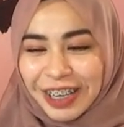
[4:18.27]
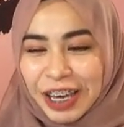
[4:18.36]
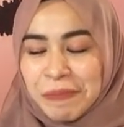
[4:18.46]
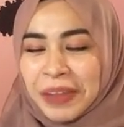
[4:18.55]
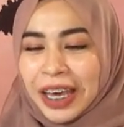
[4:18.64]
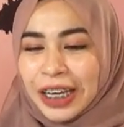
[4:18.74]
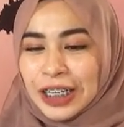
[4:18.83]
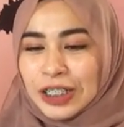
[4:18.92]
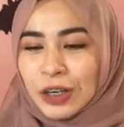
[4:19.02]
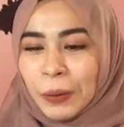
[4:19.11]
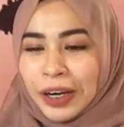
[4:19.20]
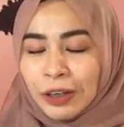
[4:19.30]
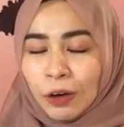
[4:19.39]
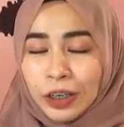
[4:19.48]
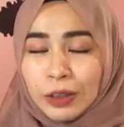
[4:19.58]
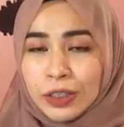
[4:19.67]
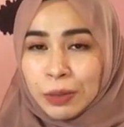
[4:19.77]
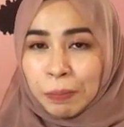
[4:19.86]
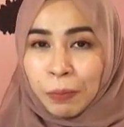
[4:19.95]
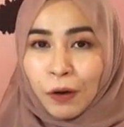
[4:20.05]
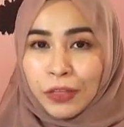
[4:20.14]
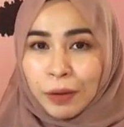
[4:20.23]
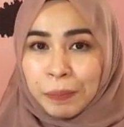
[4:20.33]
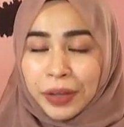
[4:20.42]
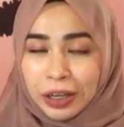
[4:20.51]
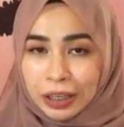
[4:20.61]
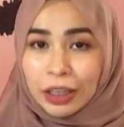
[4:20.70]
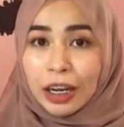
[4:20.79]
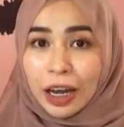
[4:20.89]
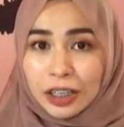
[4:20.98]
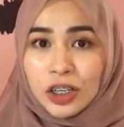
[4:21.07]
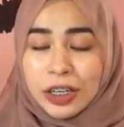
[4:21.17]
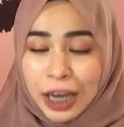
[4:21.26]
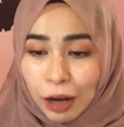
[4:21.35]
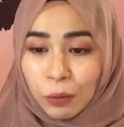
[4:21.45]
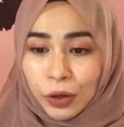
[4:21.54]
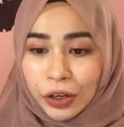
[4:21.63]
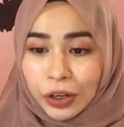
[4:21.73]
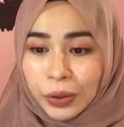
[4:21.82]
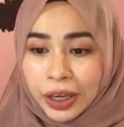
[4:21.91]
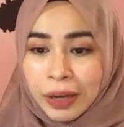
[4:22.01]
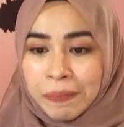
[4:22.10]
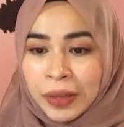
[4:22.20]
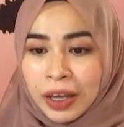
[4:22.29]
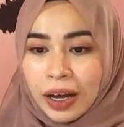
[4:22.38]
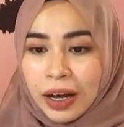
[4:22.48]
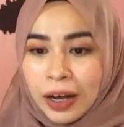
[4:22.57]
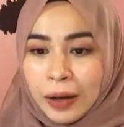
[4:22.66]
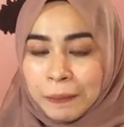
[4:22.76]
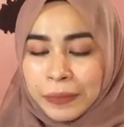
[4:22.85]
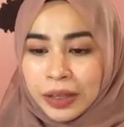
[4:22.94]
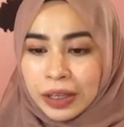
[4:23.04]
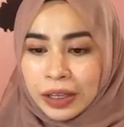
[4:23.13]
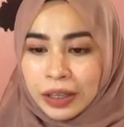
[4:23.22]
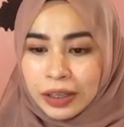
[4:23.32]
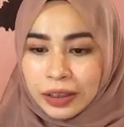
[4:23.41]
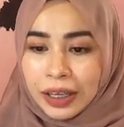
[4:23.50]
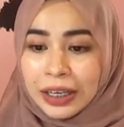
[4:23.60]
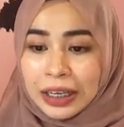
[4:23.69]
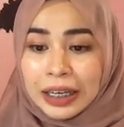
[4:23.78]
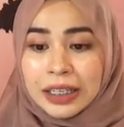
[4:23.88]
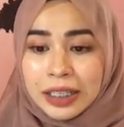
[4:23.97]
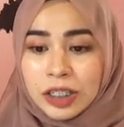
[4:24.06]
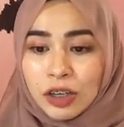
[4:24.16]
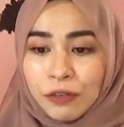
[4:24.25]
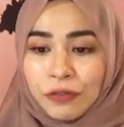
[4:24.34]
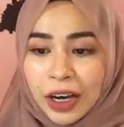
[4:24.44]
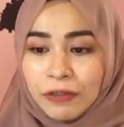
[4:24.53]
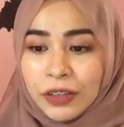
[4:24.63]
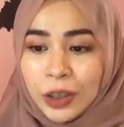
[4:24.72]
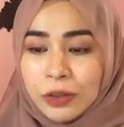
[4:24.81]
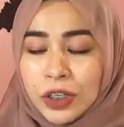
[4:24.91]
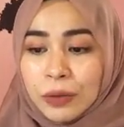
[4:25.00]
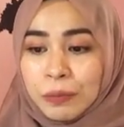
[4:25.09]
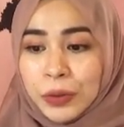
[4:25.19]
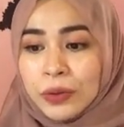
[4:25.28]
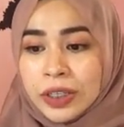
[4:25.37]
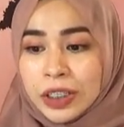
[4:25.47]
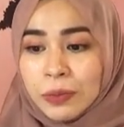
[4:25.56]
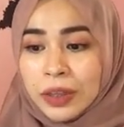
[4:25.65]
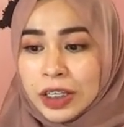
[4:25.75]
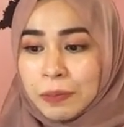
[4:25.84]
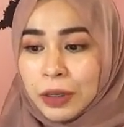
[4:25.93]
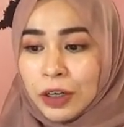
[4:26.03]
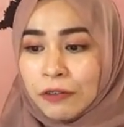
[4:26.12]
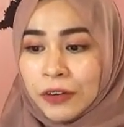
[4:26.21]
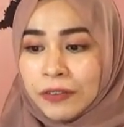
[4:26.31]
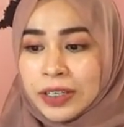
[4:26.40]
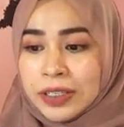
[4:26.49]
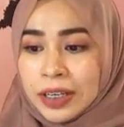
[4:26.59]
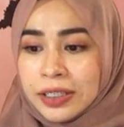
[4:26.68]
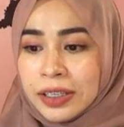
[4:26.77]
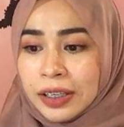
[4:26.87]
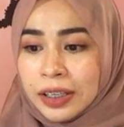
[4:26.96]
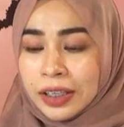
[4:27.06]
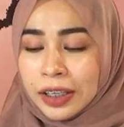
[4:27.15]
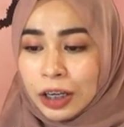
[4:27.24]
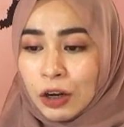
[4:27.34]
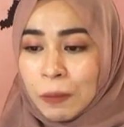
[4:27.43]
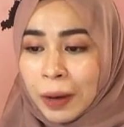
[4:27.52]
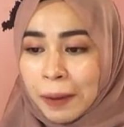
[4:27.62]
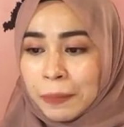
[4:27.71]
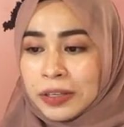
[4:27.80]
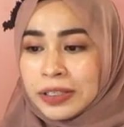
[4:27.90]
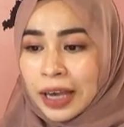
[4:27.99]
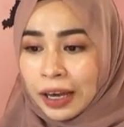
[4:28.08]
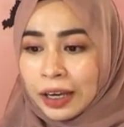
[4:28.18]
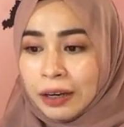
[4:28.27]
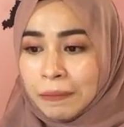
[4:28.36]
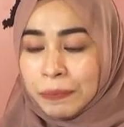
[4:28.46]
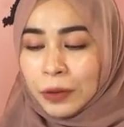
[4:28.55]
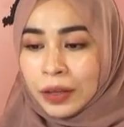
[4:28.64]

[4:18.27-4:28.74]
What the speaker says: Okay, so in order to support the larger network, okay, it consists of 5 huge computers with a speed of 56 kilobyte per second.